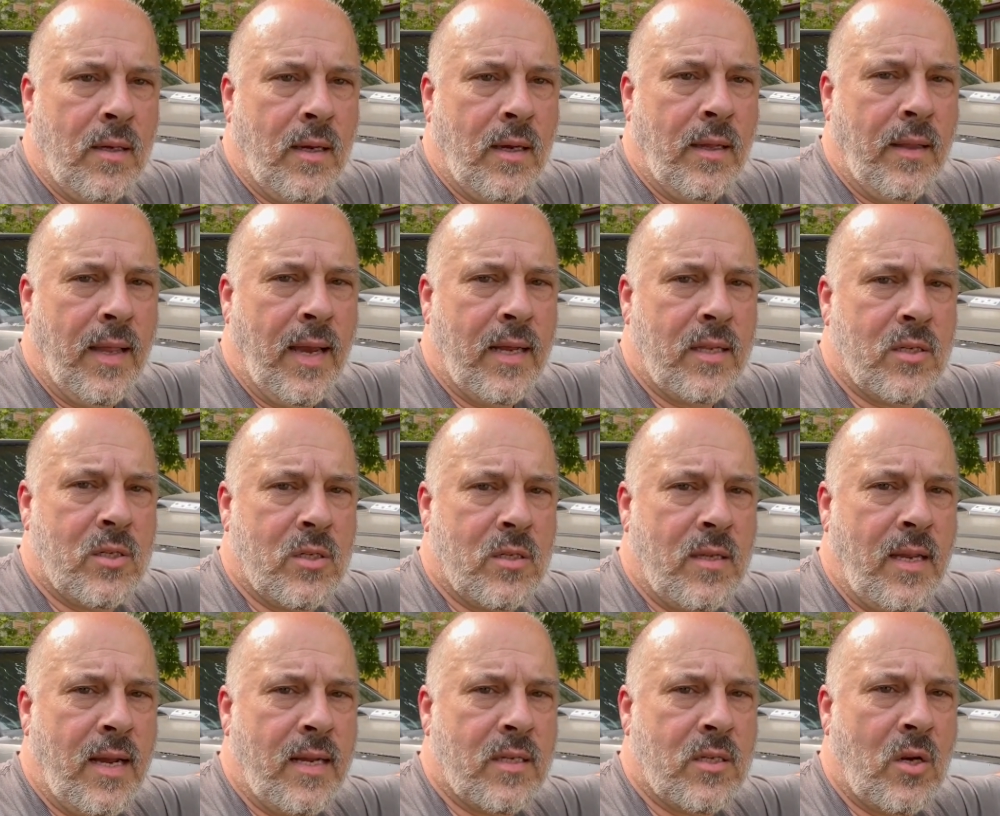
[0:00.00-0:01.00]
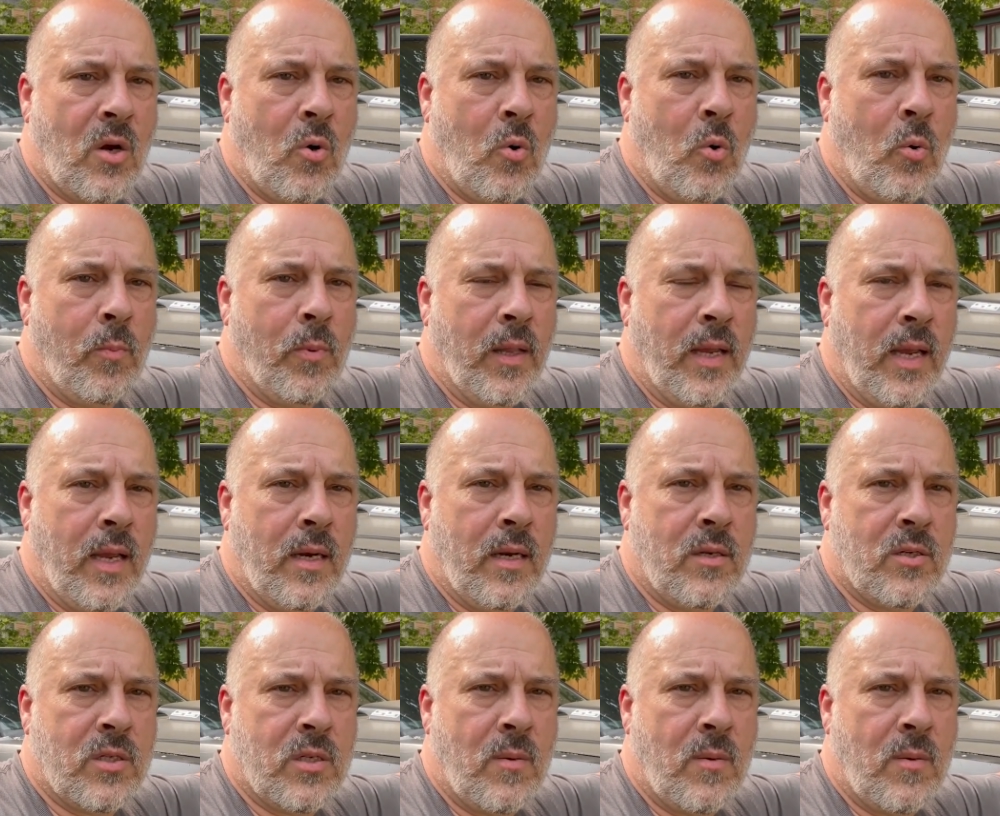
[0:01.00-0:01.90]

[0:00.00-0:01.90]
And that's our whole plan, is